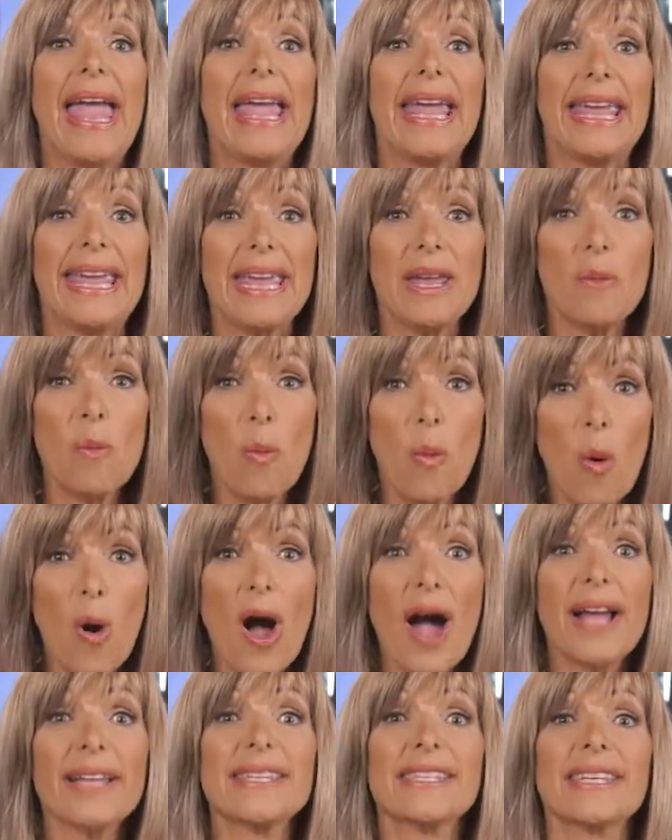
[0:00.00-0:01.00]
He
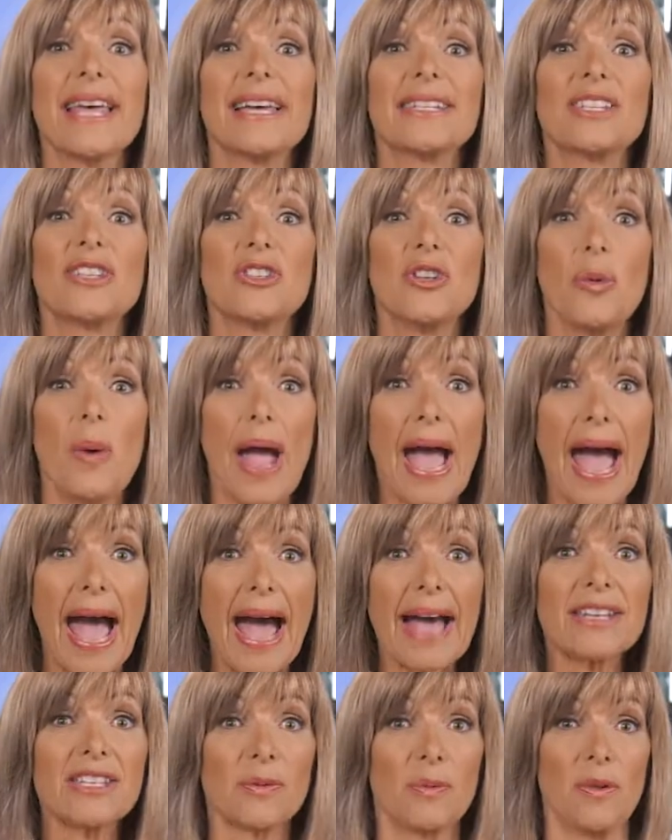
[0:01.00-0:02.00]
wants us to
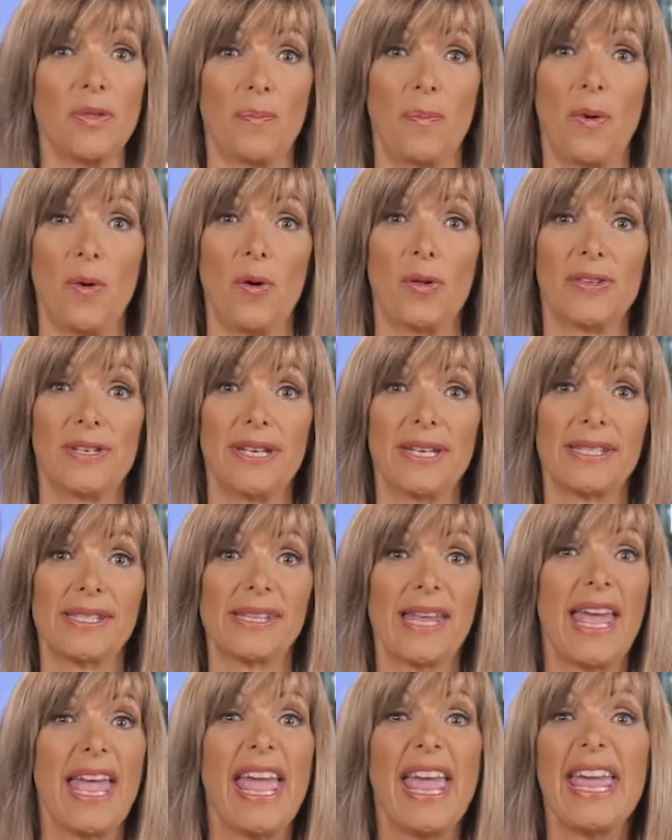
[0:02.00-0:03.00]
ask with
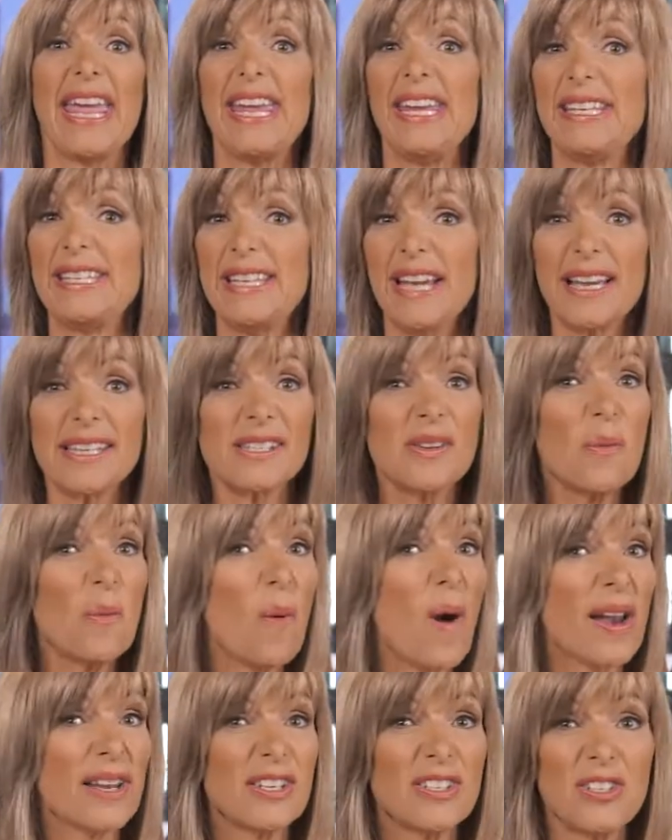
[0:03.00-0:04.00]
boldness. He doesn't
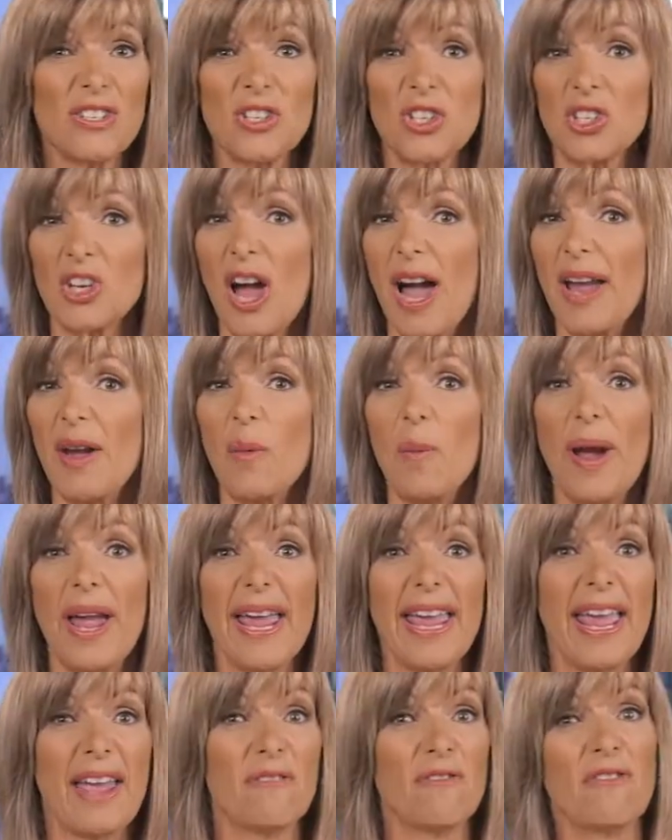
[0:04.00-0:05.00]
want us to shy
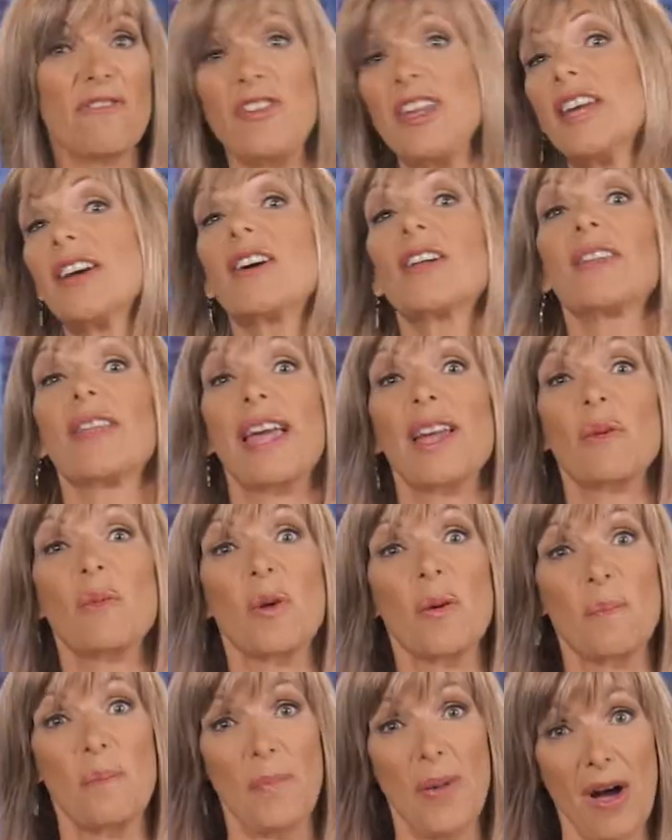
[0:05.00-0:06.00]
away and feel like
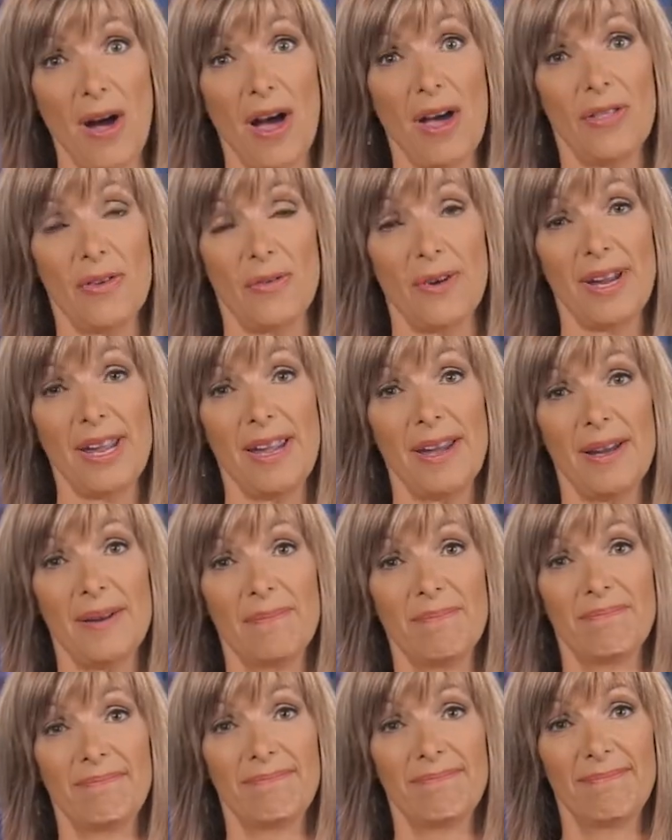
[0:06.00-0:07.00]
we're bothering
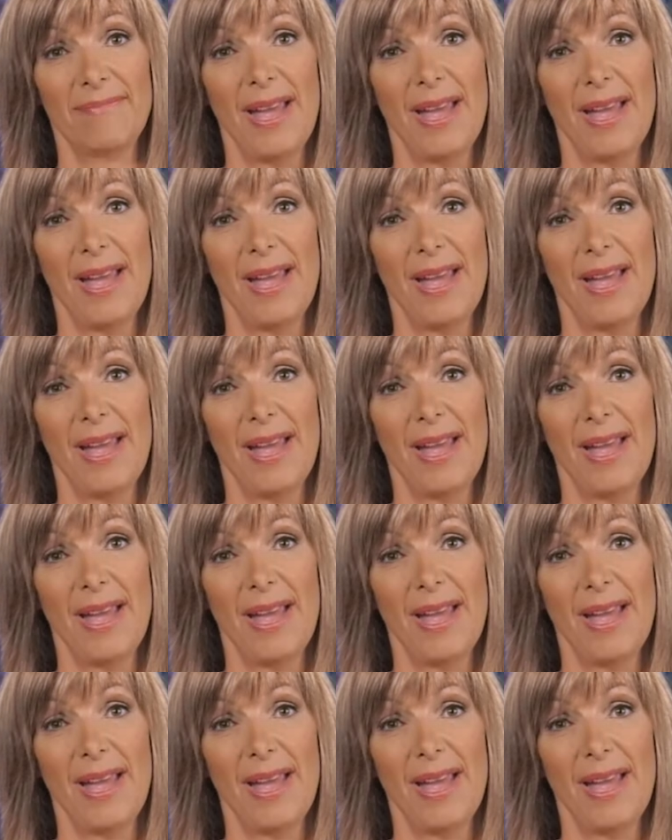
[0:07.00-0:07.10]
him.